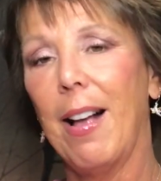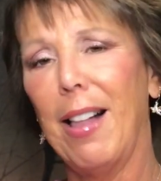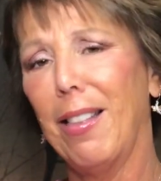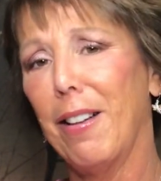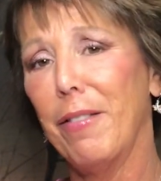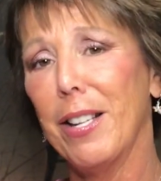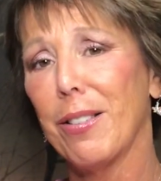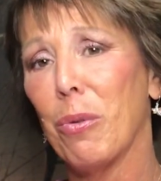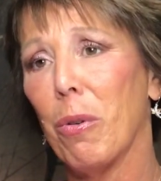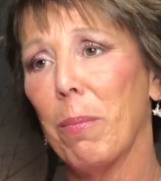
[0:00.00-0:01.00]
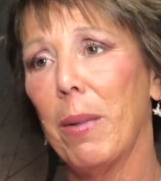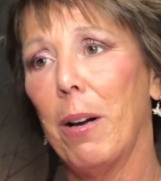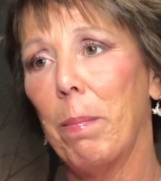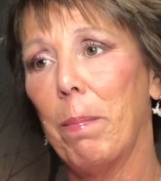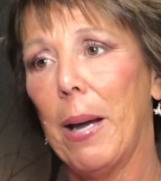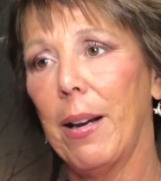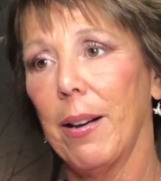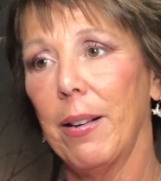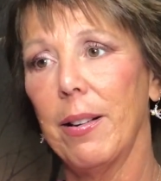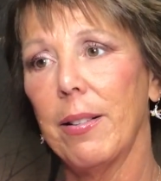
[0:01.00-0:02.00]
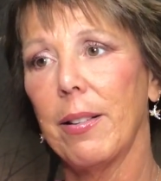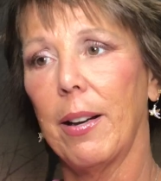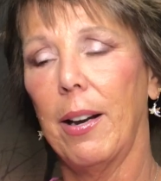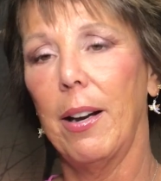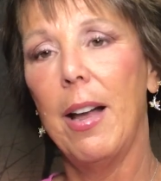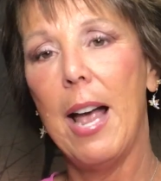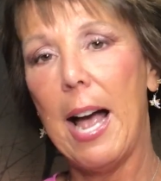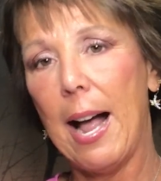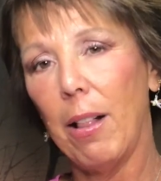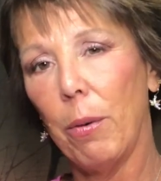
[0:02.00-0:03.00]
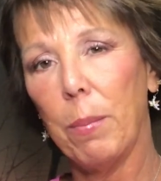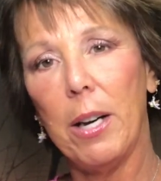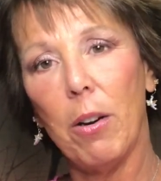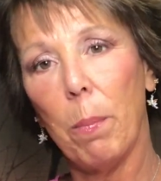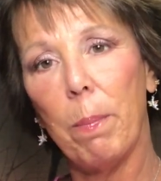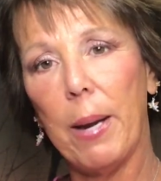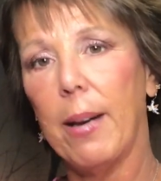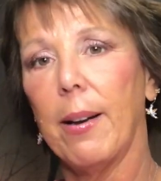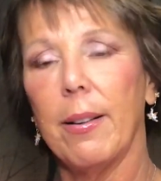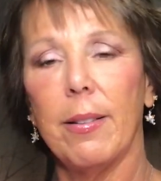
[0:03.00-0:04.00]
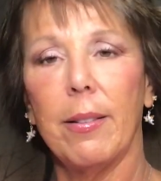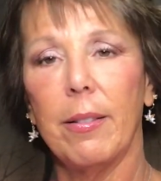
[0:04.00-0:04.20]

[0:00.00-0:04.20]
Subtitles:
I love this Hormel bacon. It's a jalapeno bacon